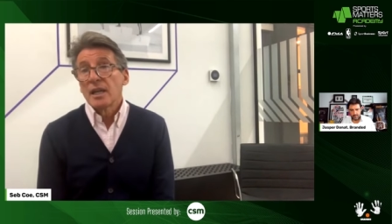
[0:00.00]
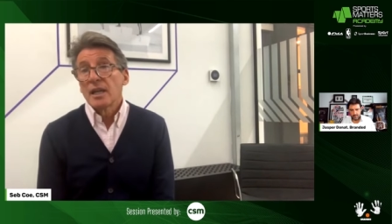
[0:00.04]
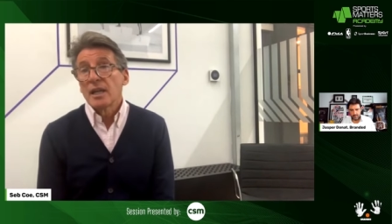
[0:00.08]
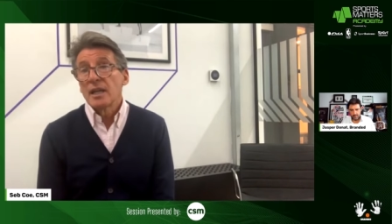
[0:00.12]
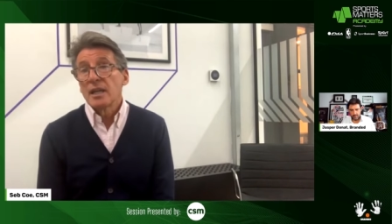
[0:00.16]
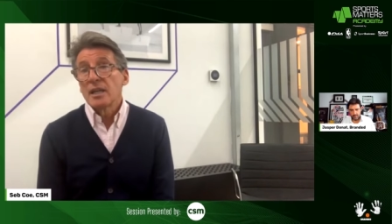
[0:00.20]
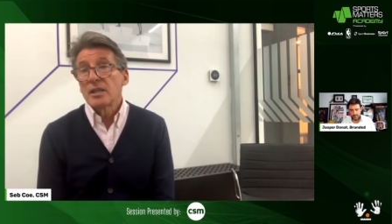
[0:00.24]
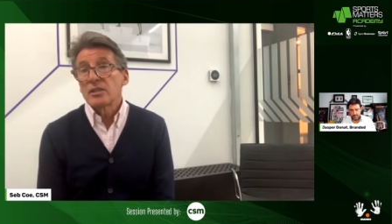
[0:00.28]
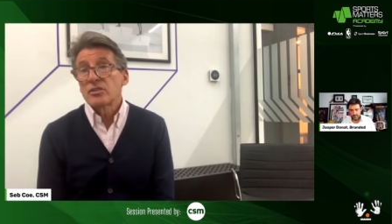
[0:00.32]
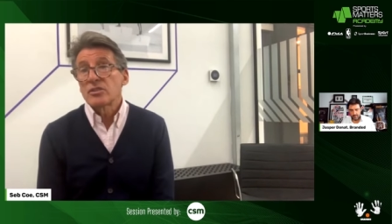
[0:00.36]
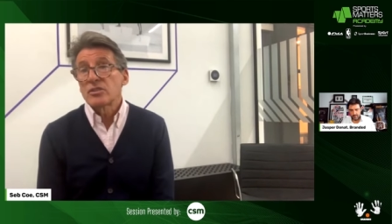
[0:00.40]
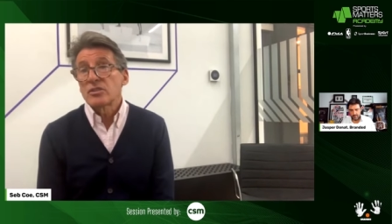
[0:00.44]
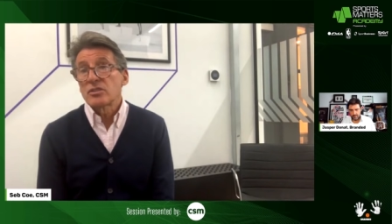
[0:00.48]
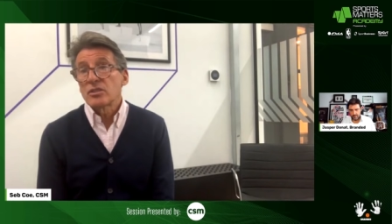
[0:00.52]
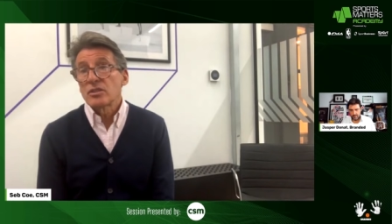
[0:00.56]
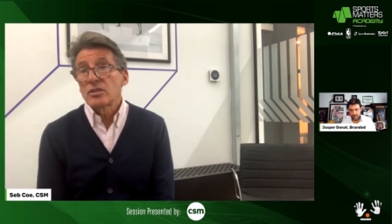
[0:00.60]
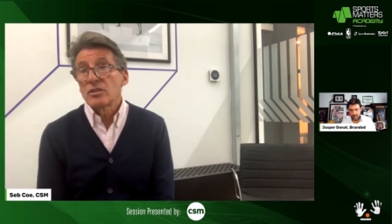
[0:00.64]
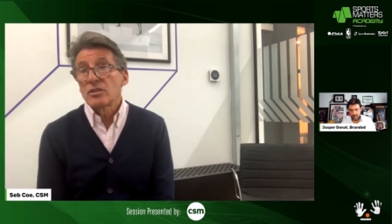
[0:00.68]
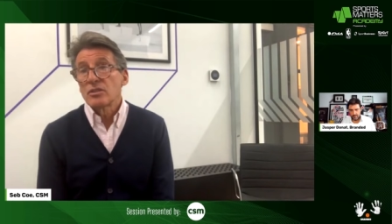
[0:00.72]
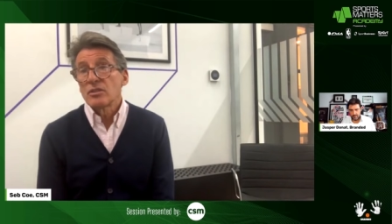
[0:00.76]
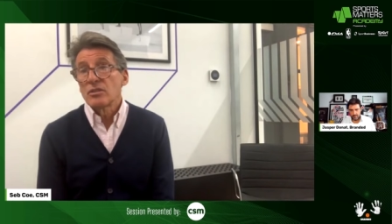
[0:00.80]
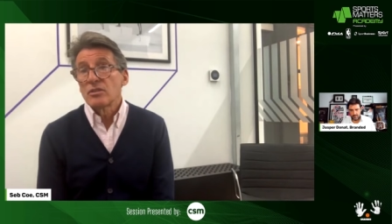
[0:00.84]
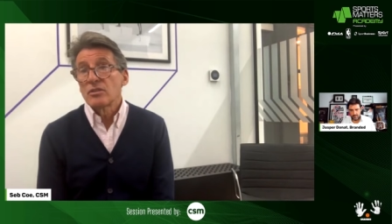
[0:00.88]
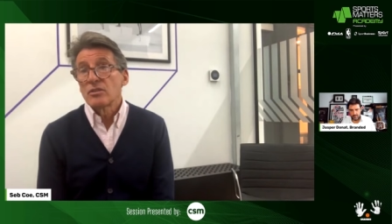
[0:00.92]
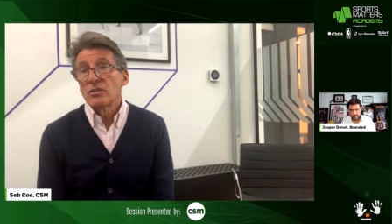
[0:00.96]
it's
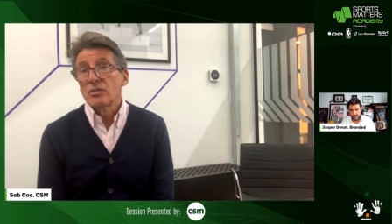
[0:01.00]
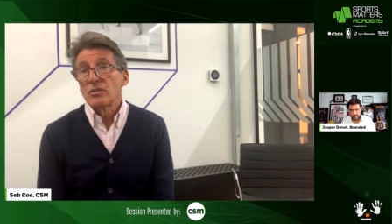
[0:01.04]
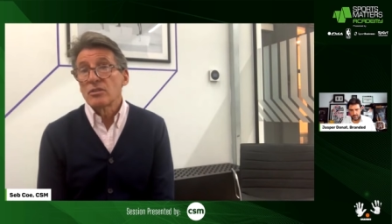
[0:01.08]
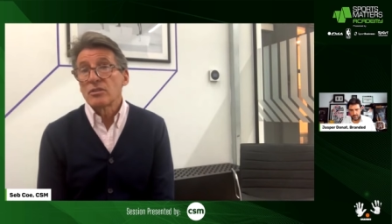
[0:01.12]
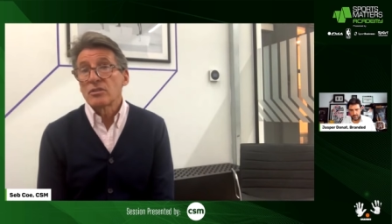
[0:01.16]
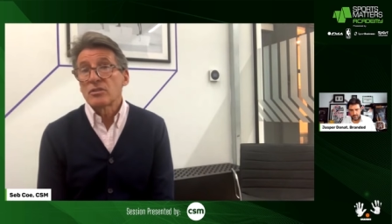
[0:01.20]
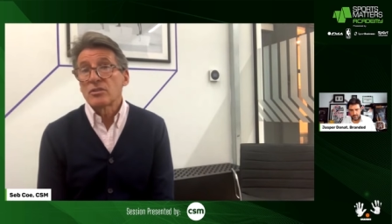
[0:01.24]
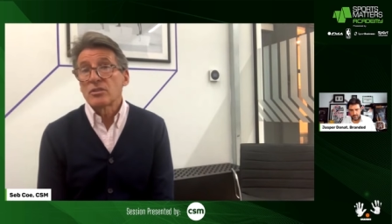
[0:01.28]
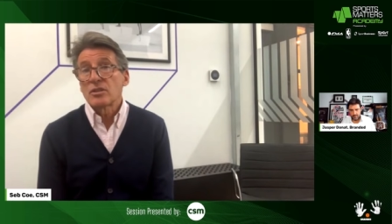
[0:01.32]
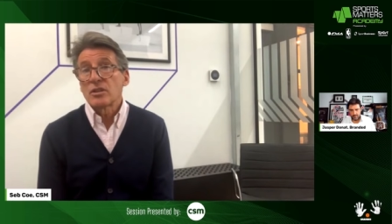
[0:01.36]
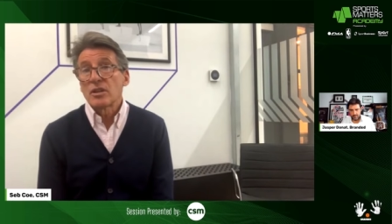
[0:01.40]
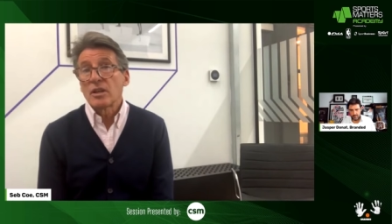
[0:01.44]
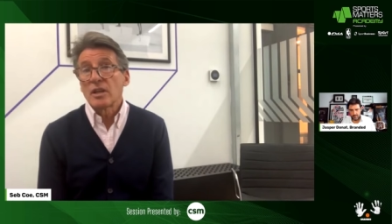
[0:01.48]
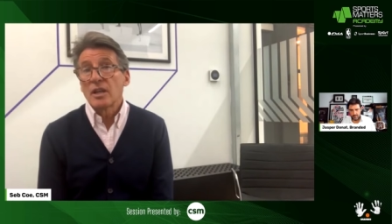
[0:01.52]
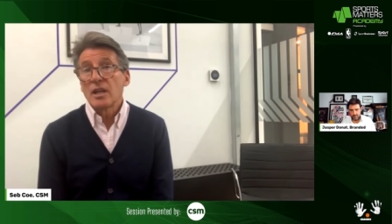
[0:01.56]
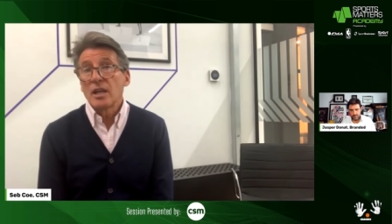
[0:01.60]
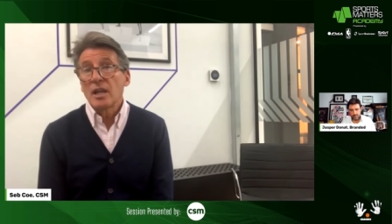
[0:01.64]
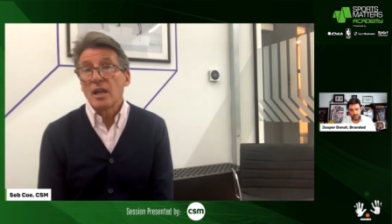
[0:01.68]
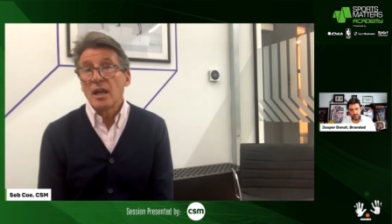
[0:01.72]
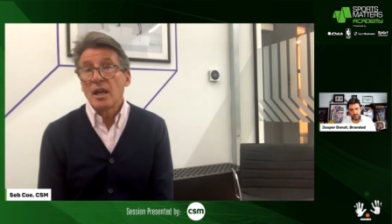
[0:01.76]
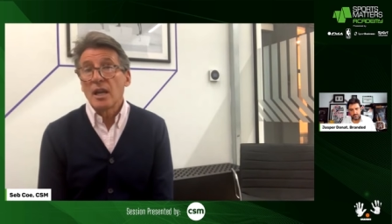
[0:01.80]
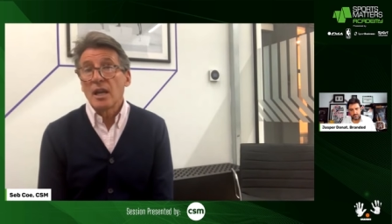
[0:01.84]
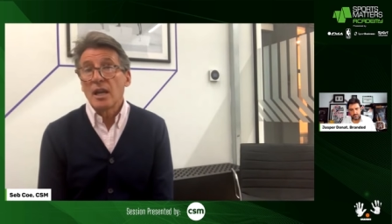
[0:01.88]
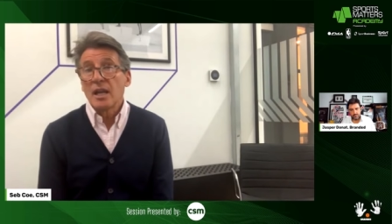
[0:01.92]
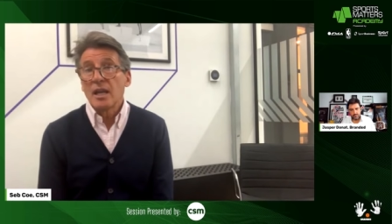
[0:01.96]
that
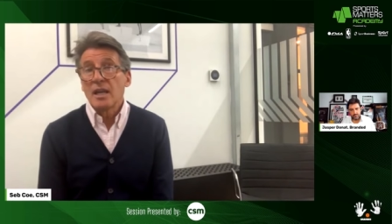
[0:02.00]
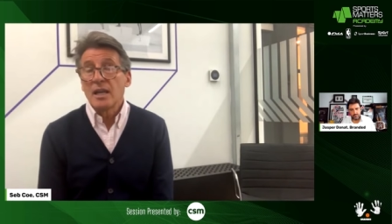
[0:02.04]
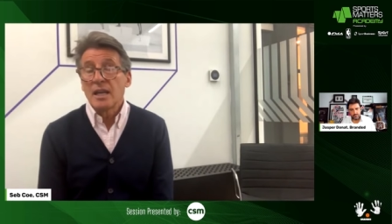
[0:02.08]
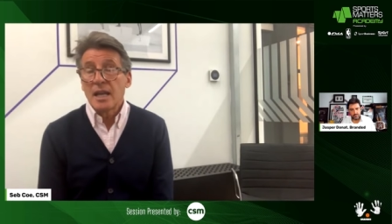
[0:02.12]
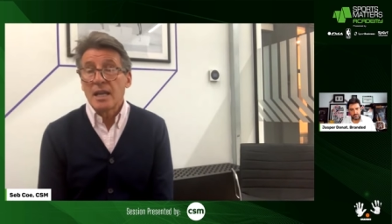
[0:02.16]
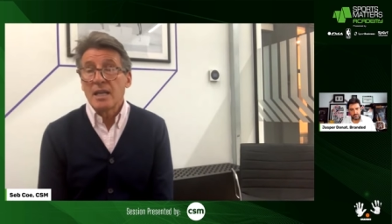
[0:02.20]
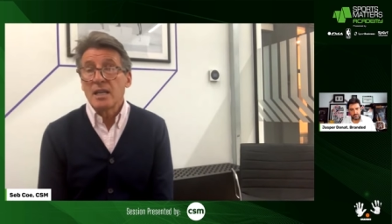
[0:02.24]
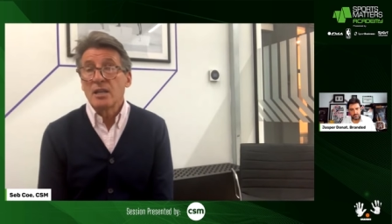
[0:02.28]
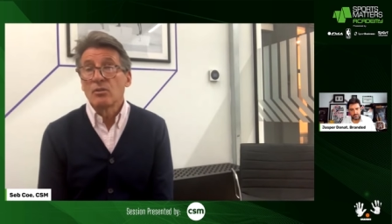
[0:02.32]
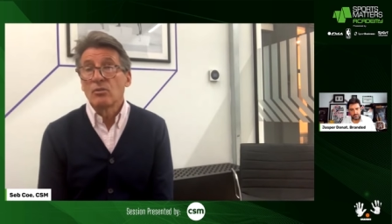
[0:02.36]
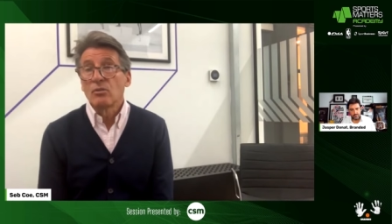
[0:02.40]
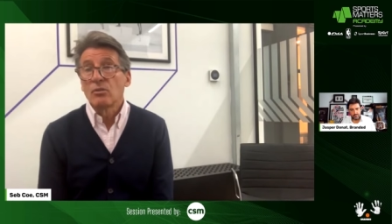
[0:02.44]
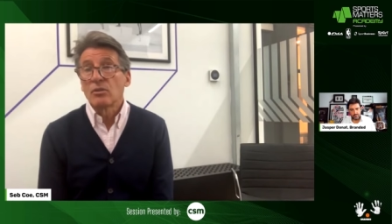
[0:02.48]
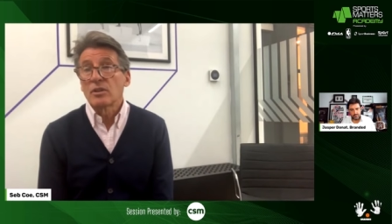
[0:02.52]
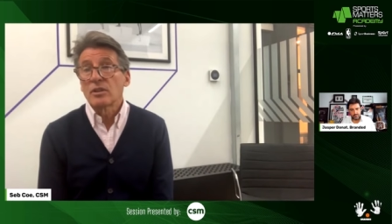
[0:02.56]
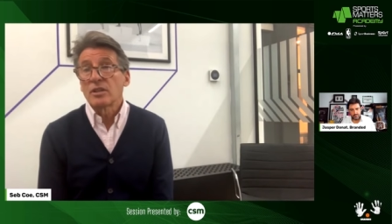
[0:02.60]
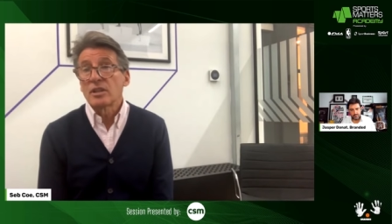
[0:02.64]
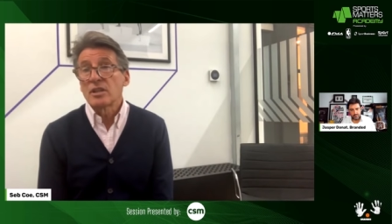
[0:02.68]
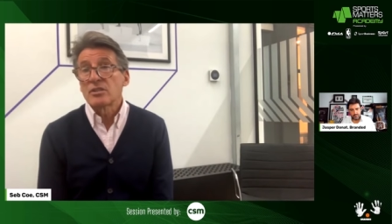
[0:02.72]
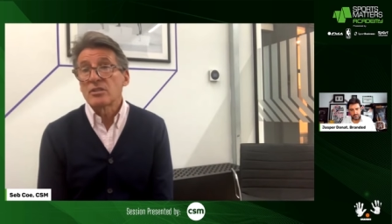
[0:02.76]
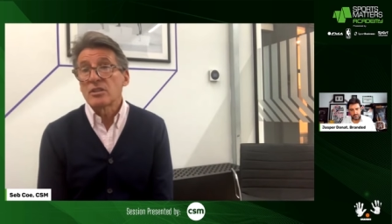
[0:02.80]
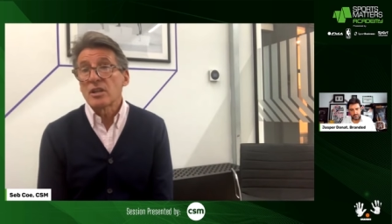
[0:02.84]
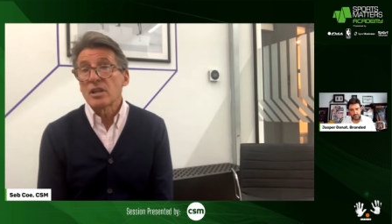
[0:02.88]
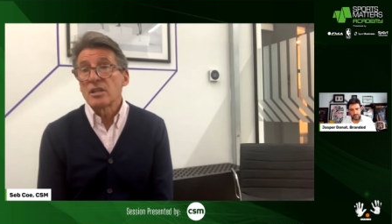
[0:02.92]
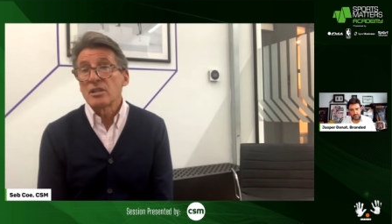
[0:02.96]
in any
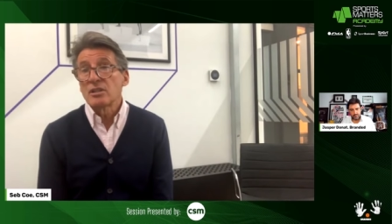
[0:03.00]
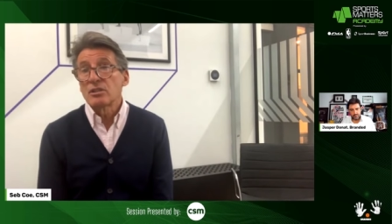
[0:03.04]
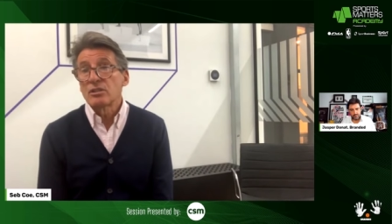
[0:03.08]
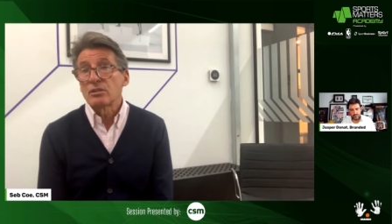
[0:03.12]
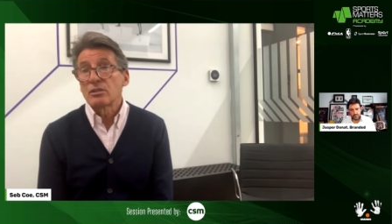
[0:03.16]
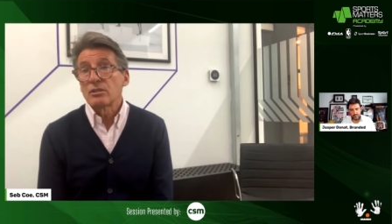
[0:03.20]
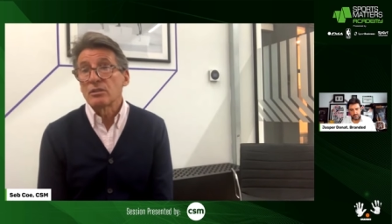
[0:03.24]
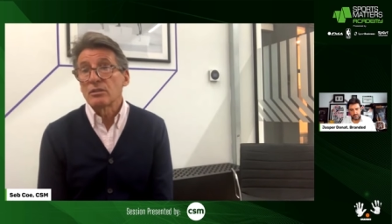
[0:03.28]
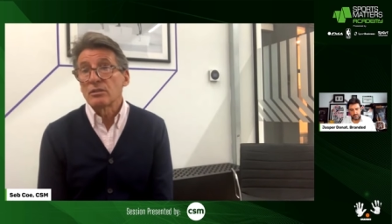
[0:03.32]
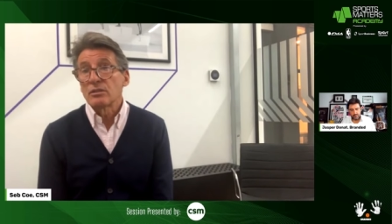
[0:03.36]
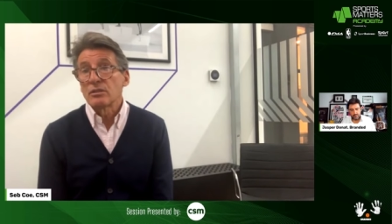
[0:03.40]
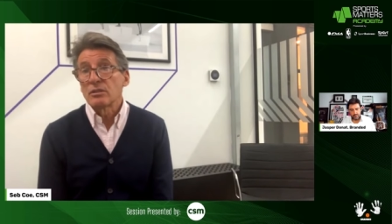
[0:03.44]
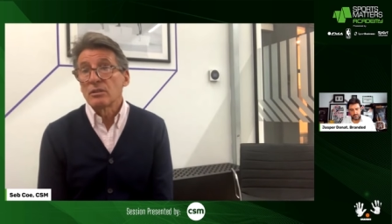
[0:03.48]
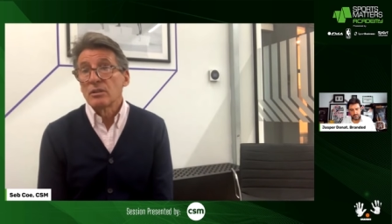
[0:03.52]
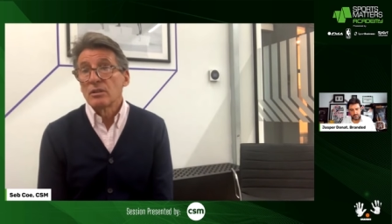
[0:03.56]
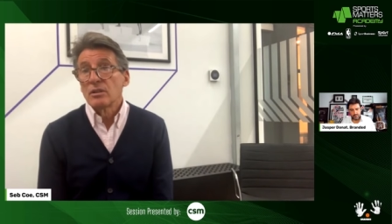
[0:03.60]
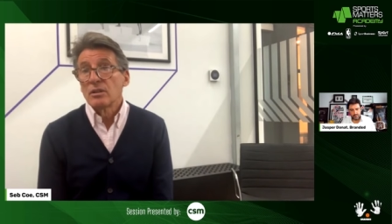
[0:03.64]
organisation,